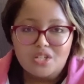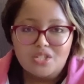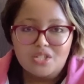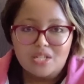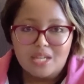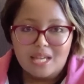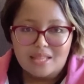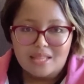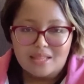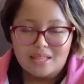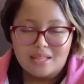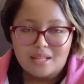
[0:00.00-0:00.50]

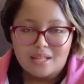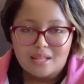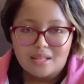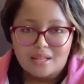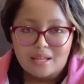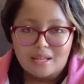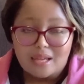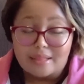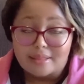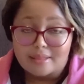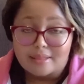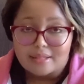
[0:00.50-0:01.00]
at the
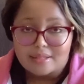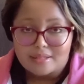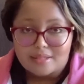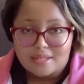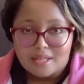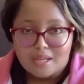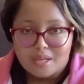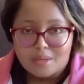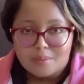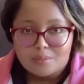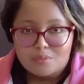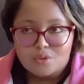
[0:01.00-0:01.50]
at that
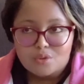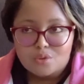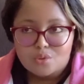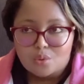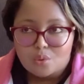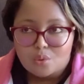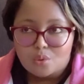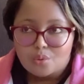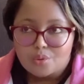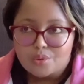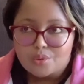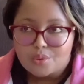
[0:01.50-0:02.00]
time,
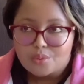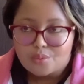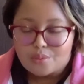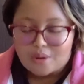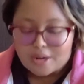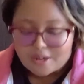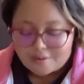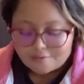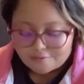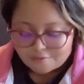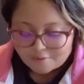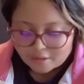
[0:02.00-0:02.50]
so the
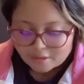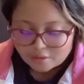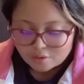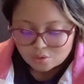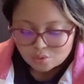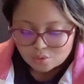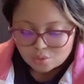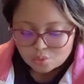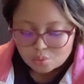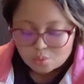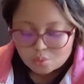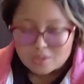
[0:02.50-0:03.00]
rand
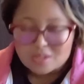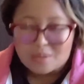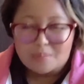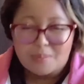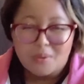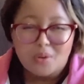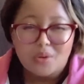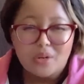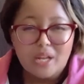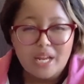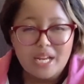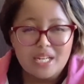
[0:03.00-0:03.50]
value was
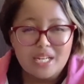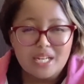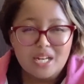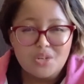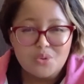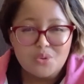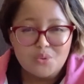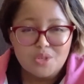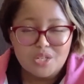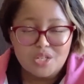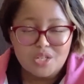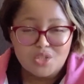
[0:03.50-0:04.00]
about
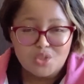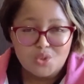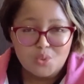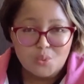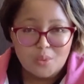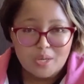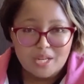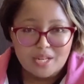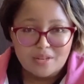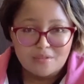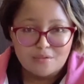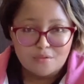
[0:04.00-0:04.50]

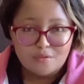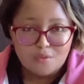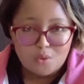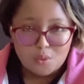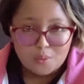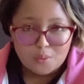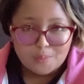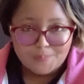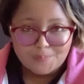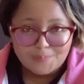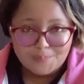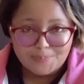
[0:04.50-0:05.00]

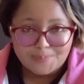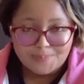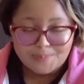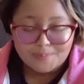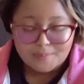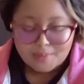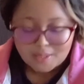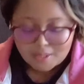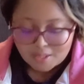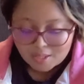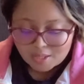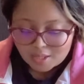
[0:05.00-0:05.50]
824.
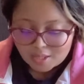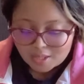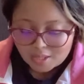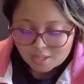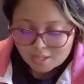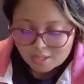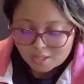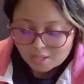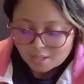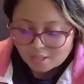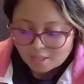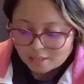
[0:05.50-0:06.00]

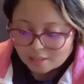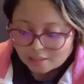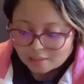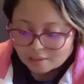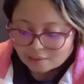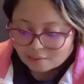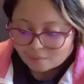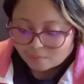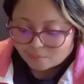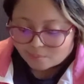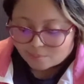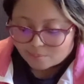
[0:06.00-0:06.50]

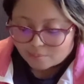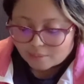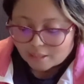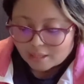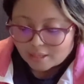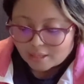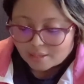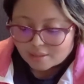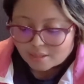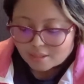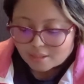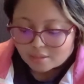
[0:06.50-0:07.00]
Um,
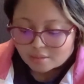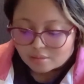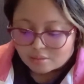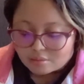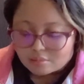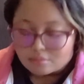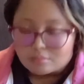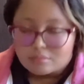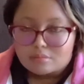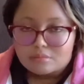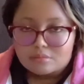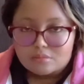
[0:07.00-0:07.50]
I
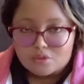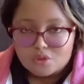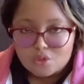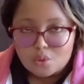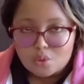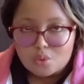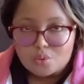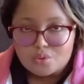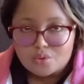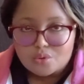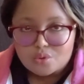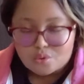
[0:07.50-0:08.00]
then
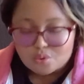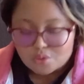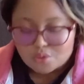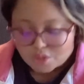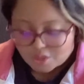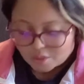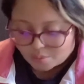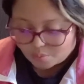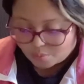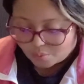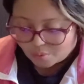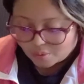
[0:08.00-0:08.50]
chose to
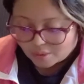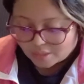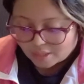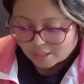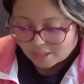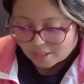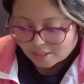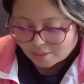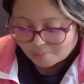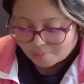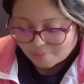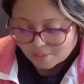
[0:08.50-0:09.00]
ship with
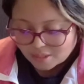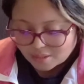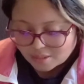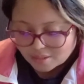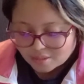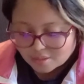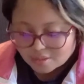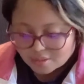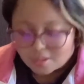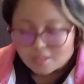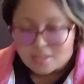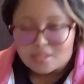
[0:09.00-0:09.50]

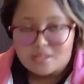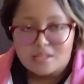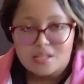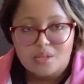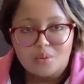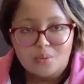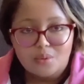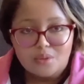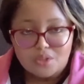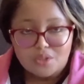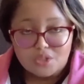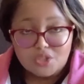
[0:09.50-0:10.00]
Aramex as they
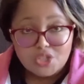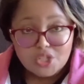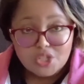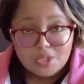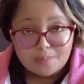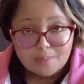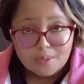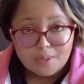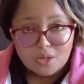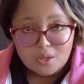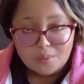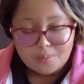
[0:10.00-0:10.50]
were the
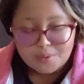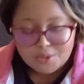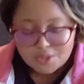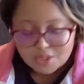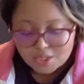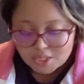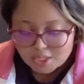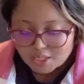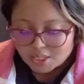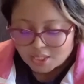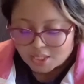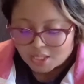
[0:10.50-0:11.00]
cheaper
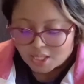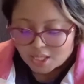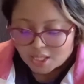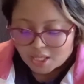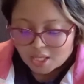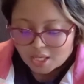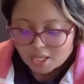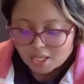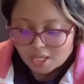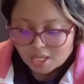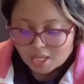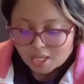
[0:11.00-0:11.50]
option
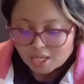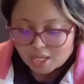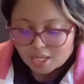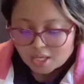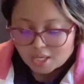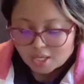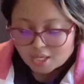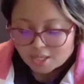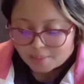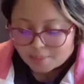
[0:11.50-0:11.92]
because